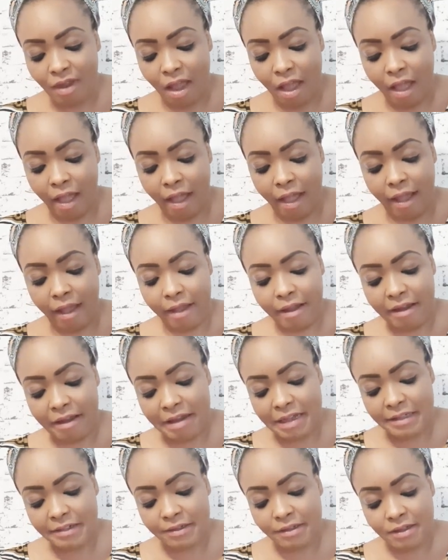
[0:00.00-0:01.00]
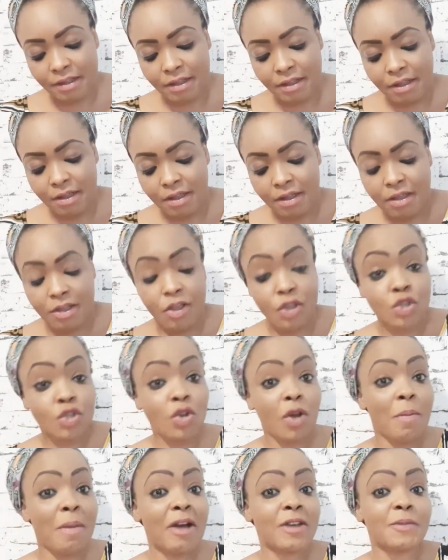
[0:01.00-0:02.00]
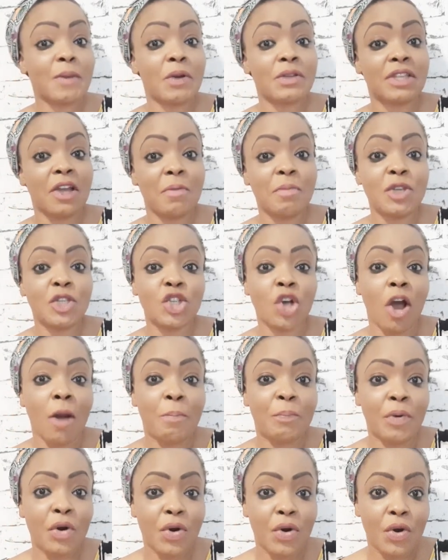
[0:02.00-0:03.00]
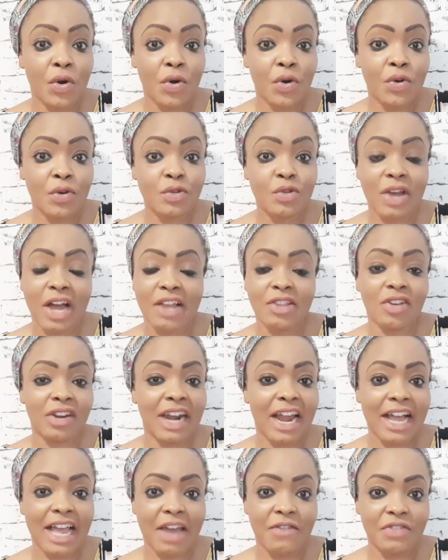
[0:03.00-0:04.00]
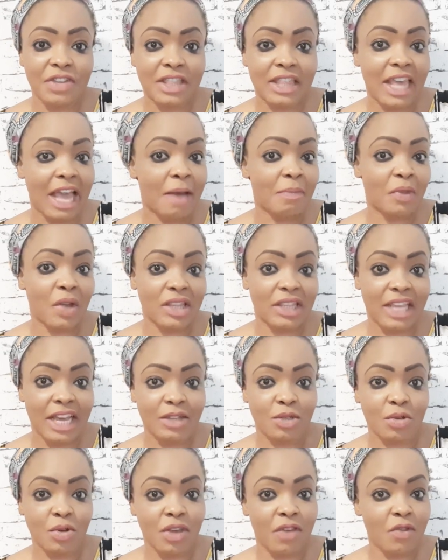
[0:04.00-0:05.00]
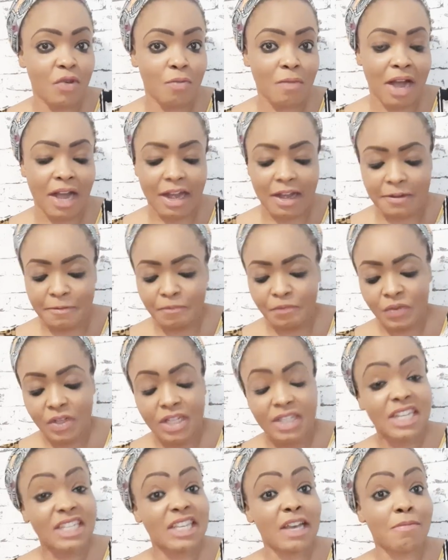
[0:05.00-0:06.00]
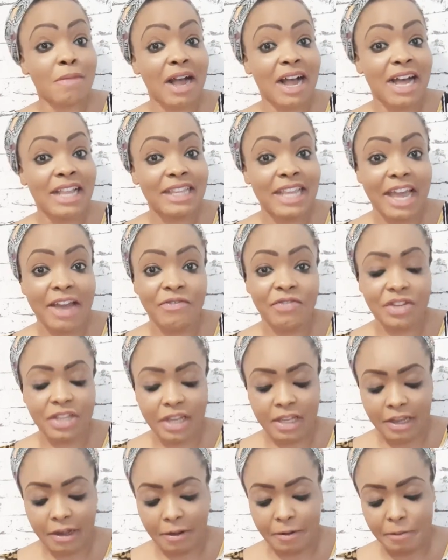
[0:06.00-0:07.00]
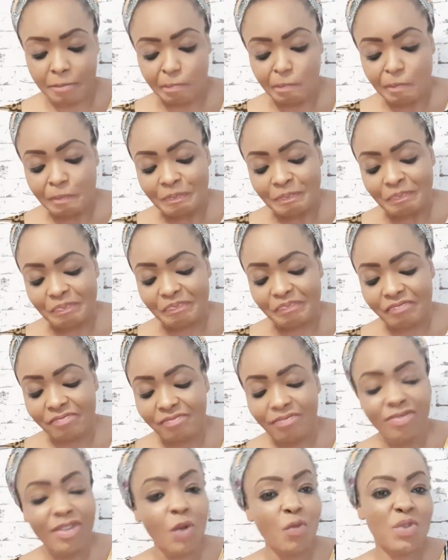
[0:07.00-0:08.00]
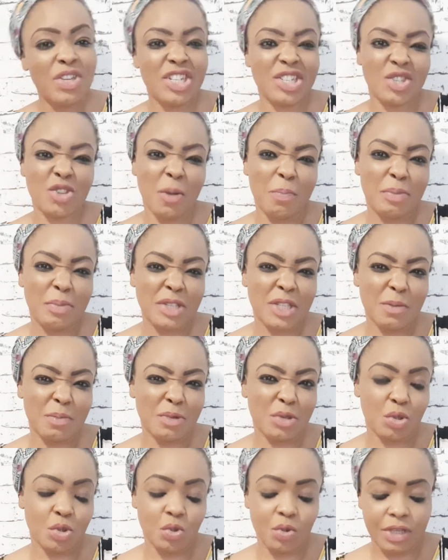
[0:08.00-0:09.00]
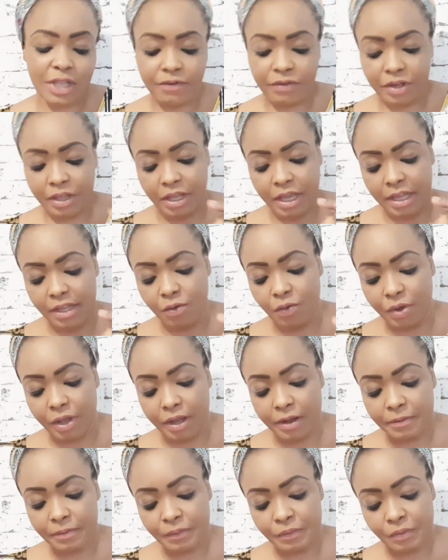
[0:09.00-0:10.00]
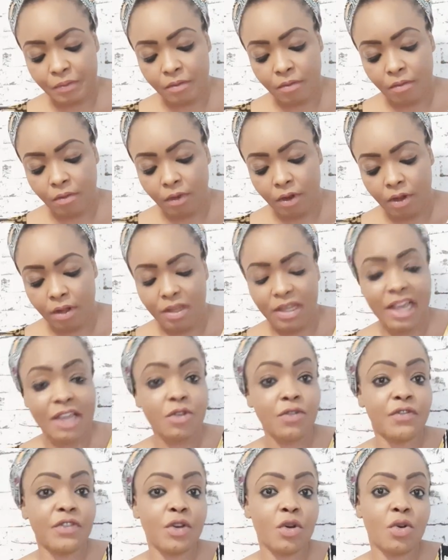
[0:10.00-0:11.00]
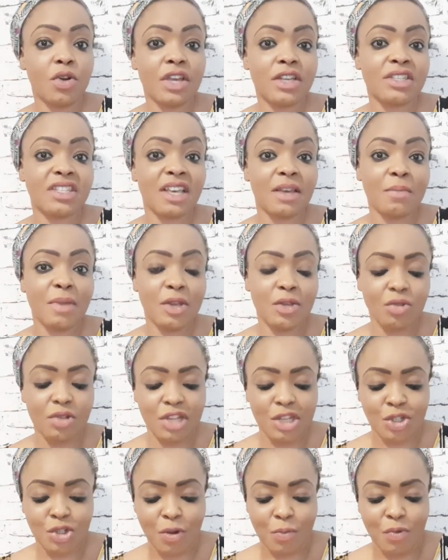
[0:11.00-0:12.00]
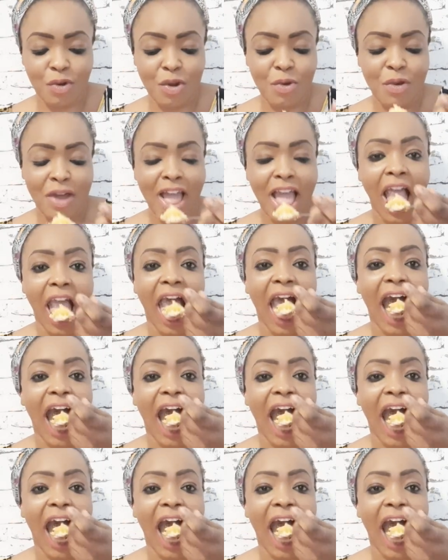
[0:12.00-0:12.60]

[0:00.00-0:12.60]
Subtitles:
Hey. So my husband will tell me, chopo, you cannot lack everything. I'm not there to give you packam. They say packam day every day now, which is not possible to do it every day anyway. Then you feel okay, say, man, you know they chop well.